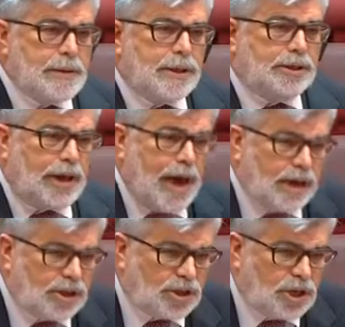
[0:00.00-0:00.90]
is an
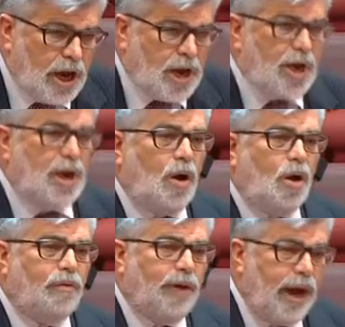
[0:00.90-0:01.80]
understanding
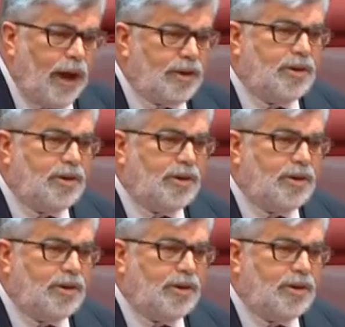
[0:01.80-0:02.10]
of how